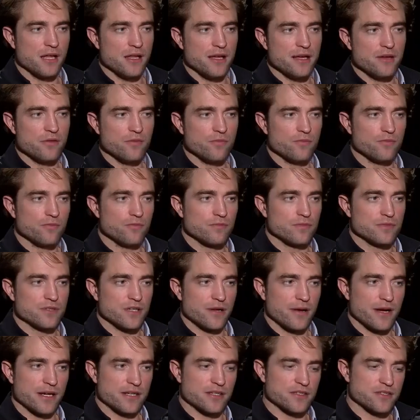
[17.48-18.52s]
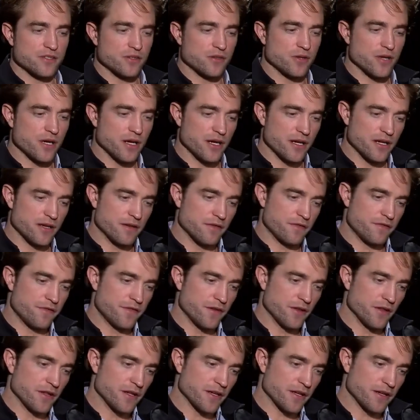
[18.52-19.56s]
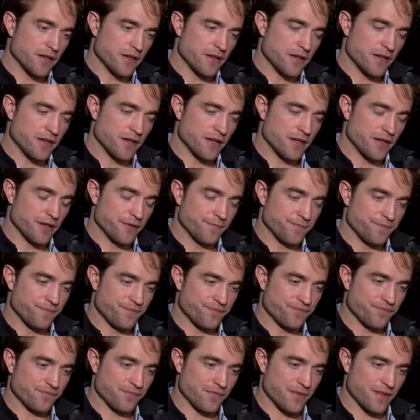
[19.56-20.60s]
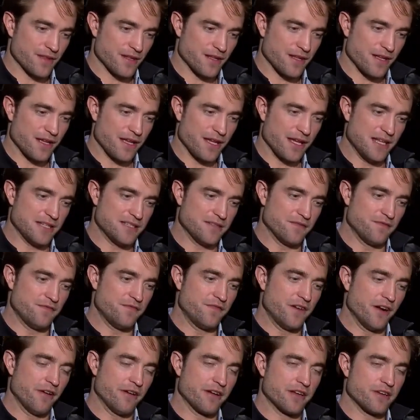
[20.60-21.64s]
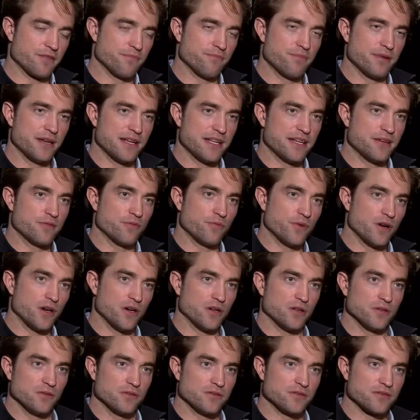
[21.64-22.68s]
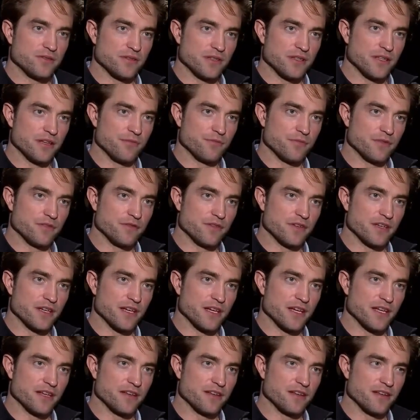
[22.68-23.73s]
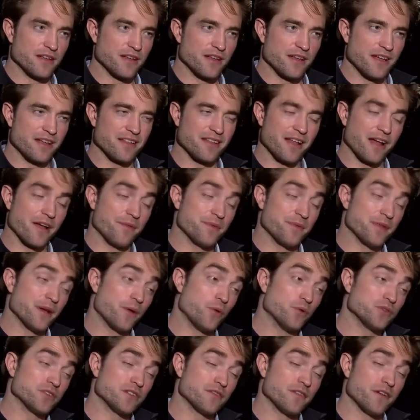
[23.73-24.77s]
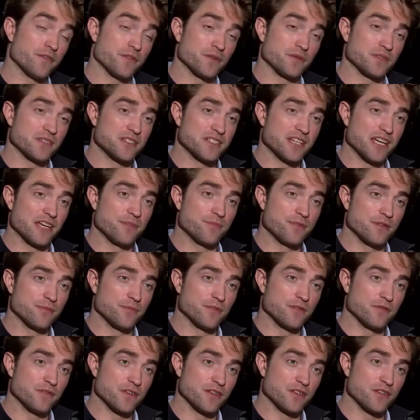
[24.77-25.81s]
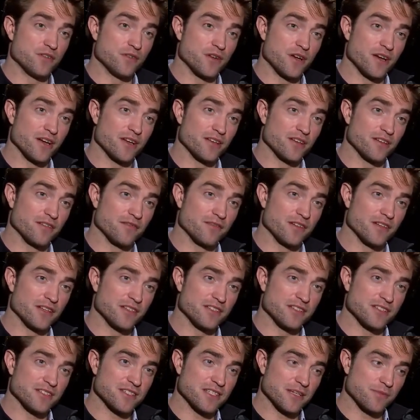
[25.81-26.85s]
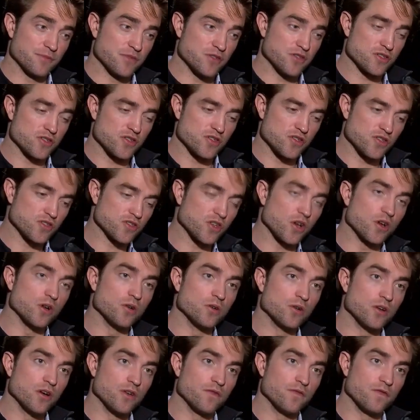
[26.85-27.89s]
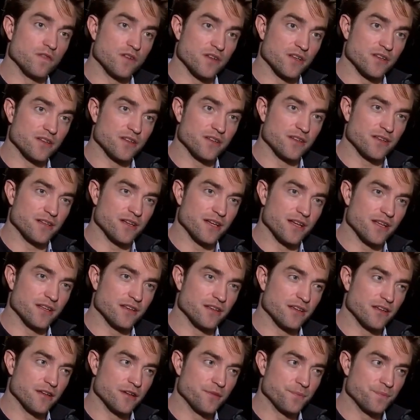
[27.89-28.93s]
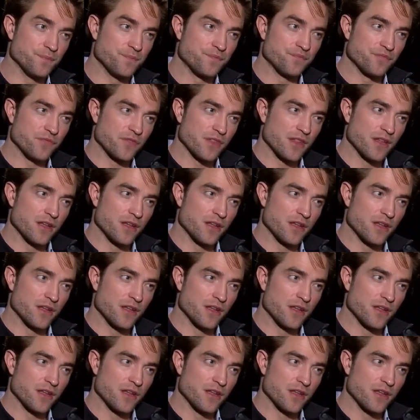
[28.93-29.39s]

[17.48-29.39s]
I like directors who kind of feel like it's a very complete world in their movie, and also the fact that it was a debut movie, you kind of, it seemed so confident, and